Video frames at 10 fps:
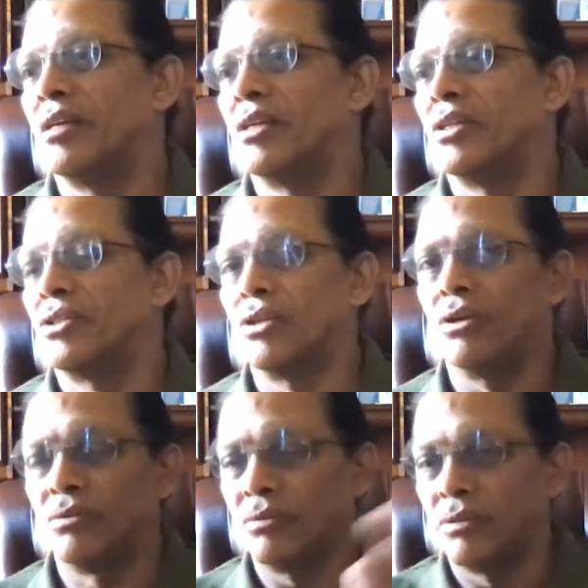
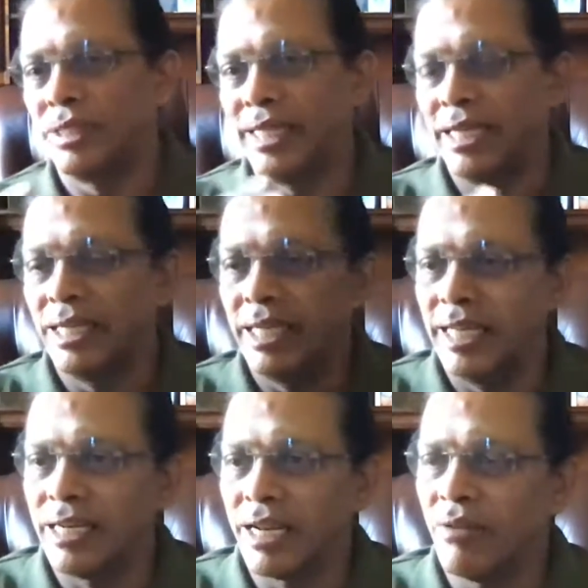So
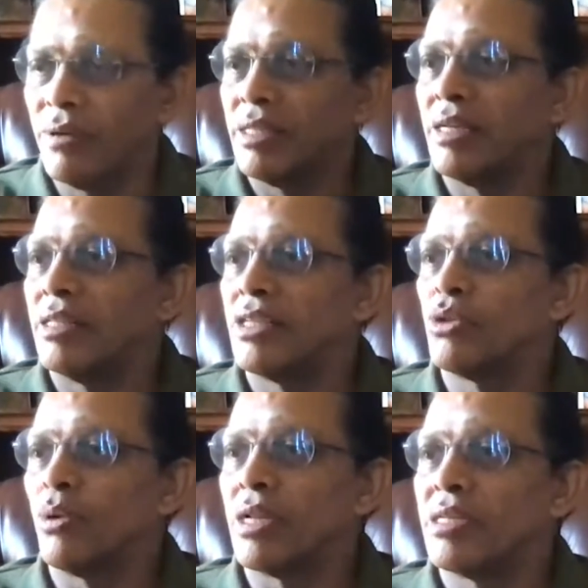in Rig Veda, the
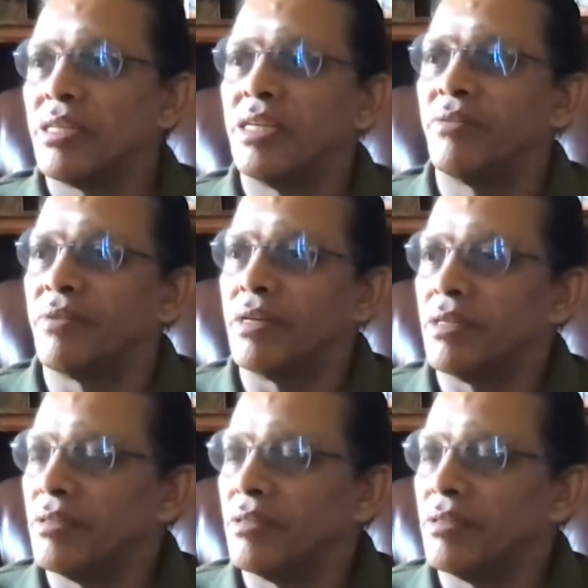swaras are different.